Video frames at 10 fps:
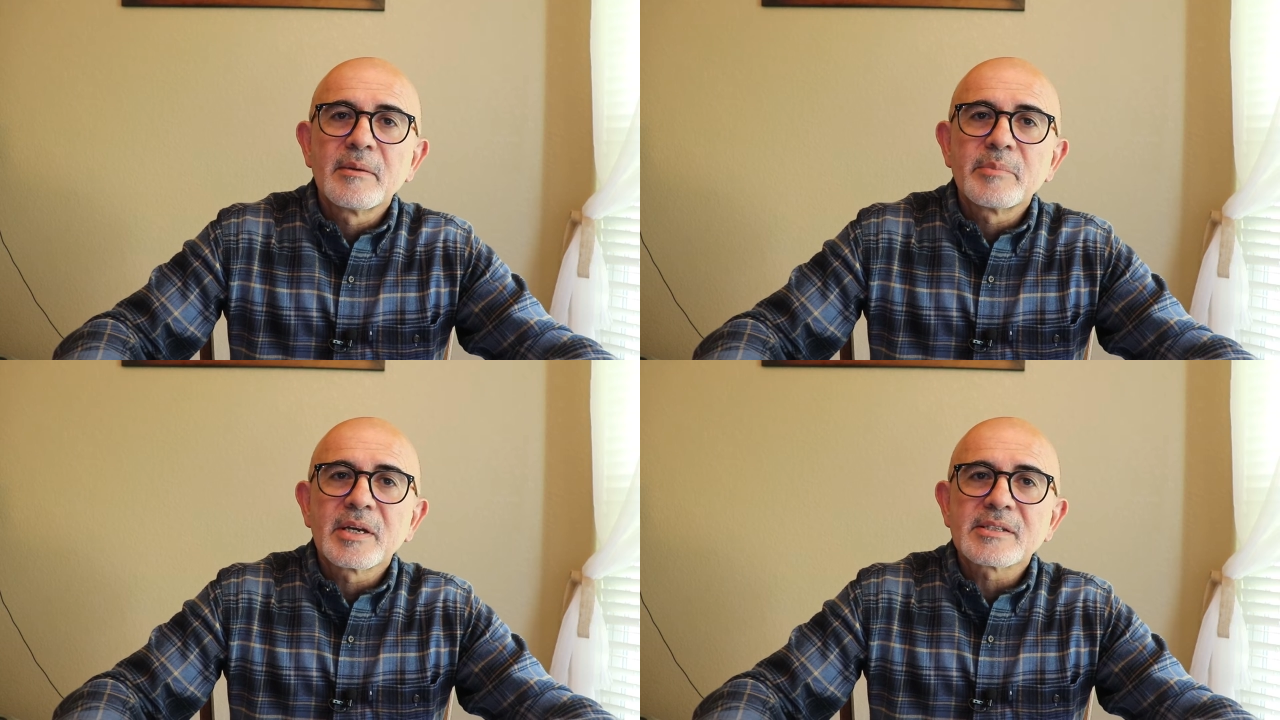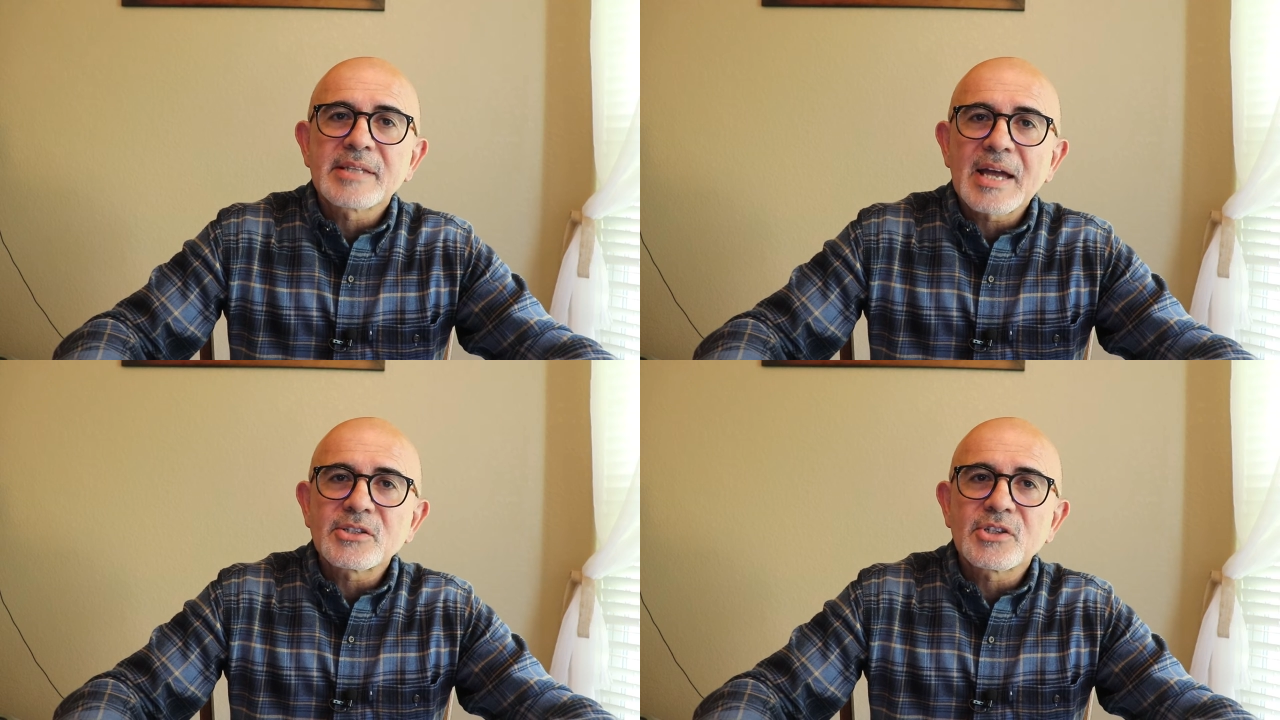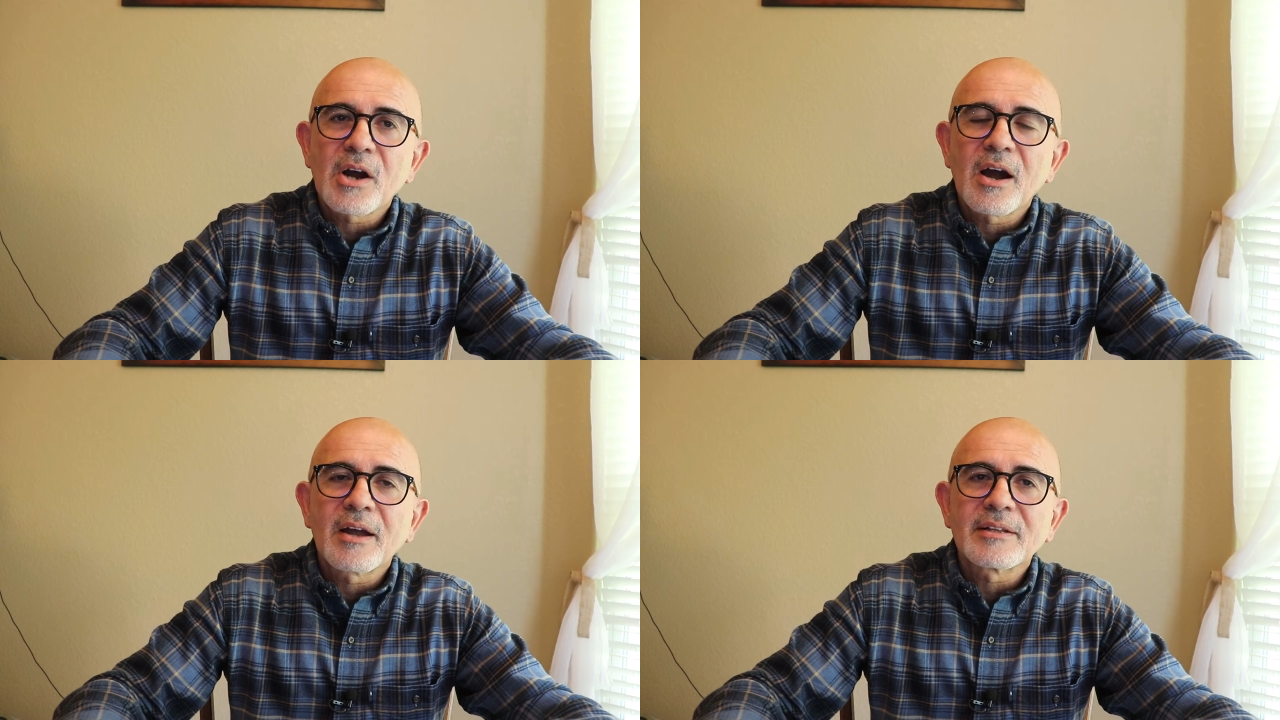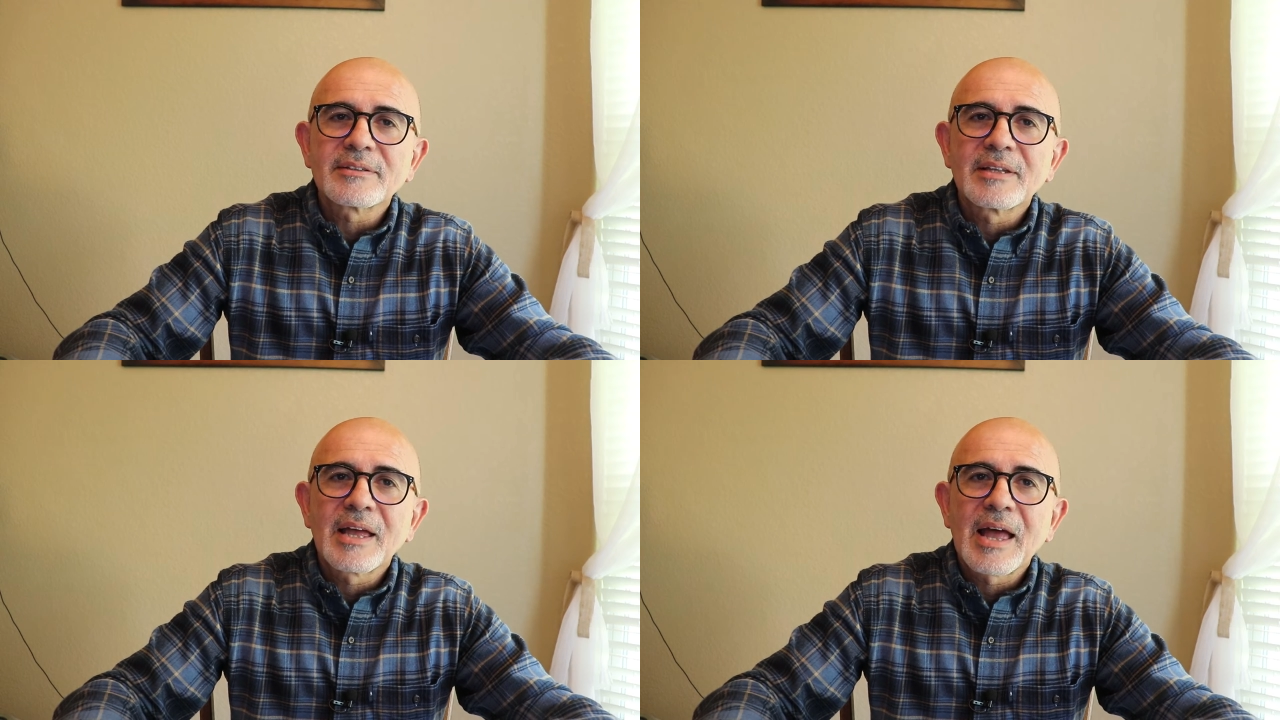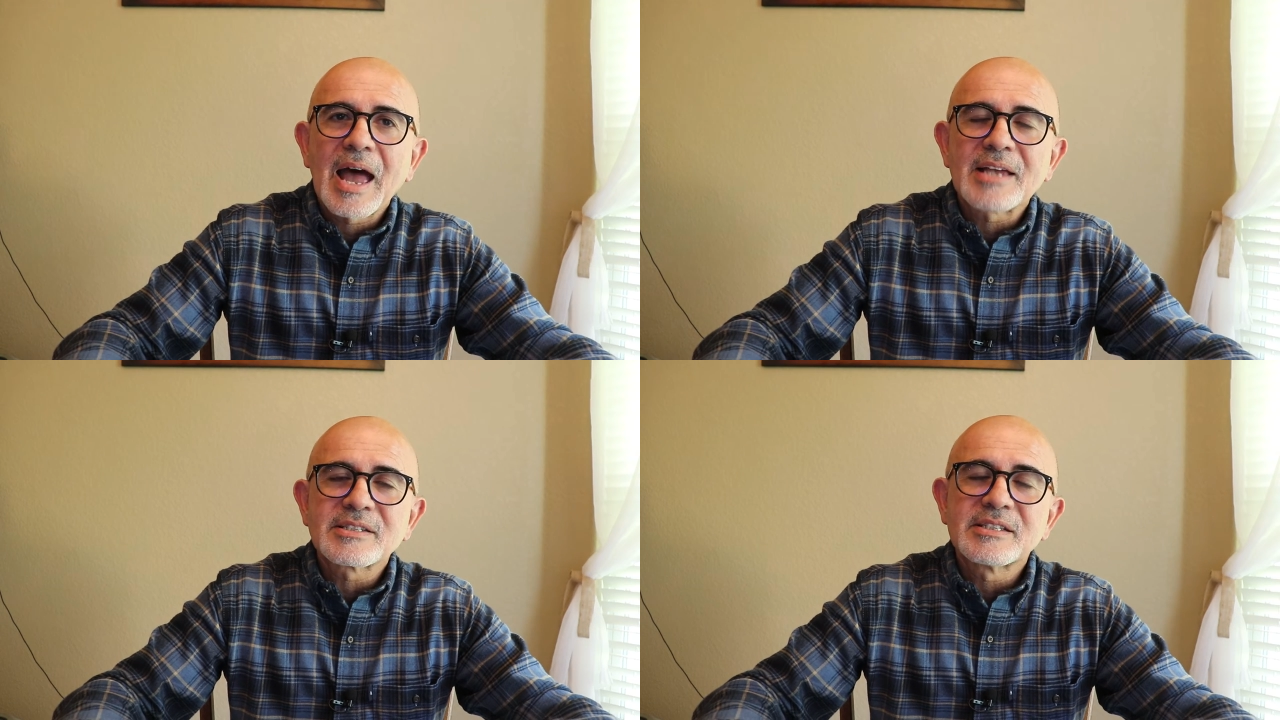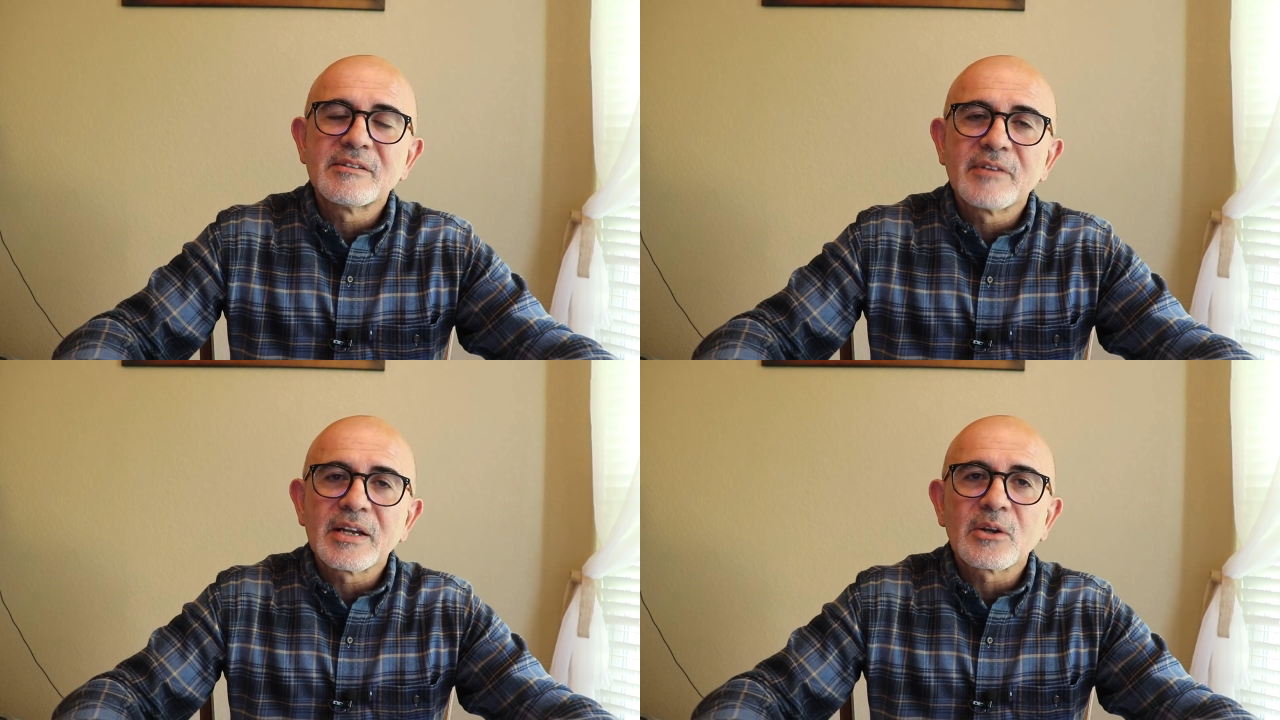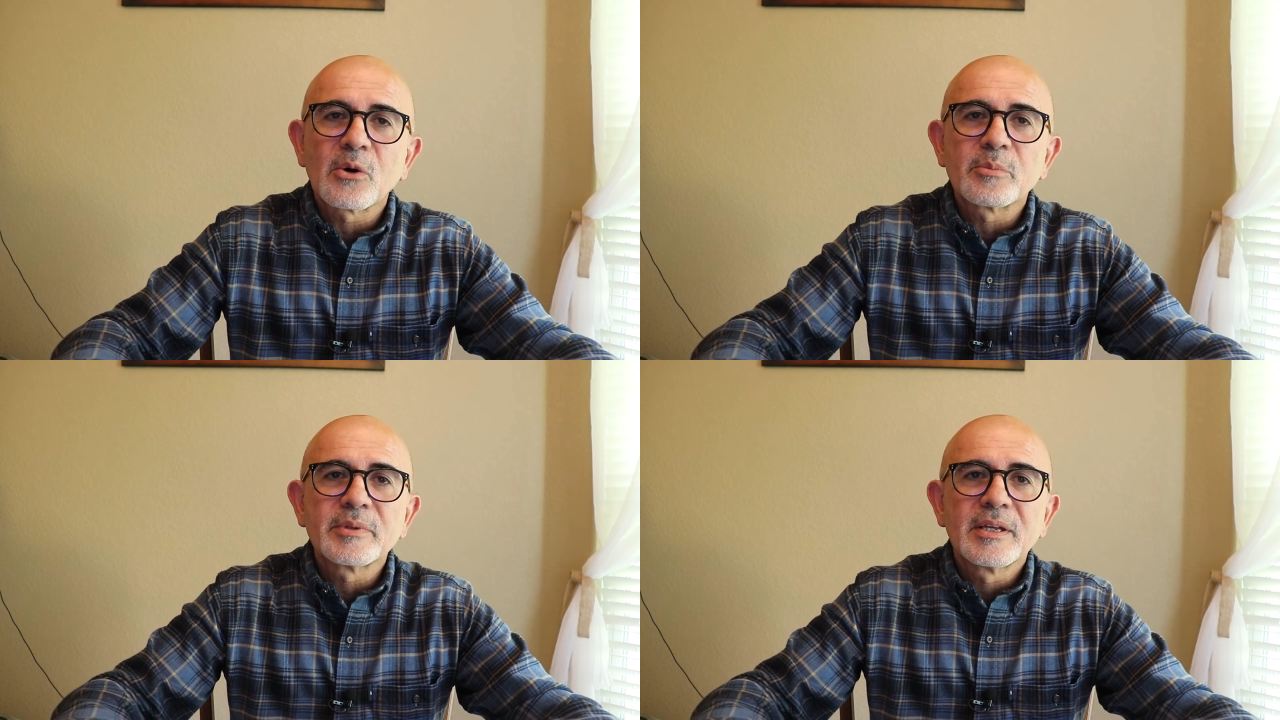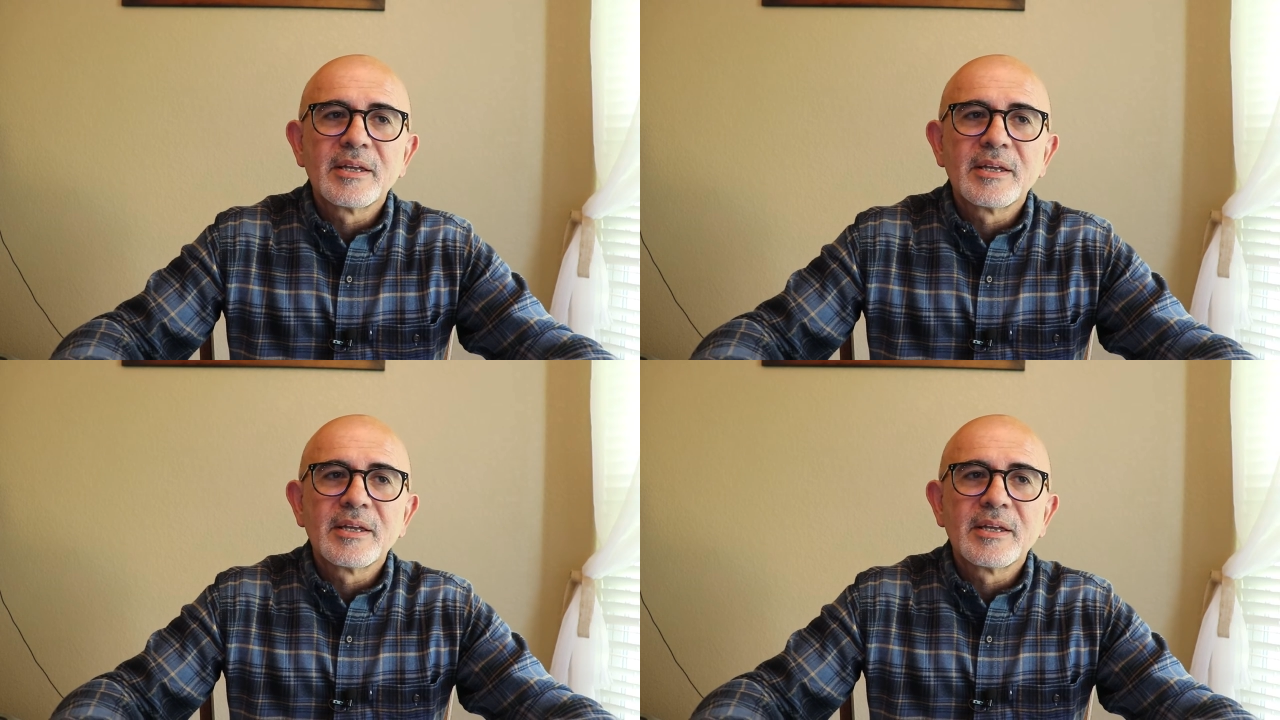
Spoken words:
because that child has developed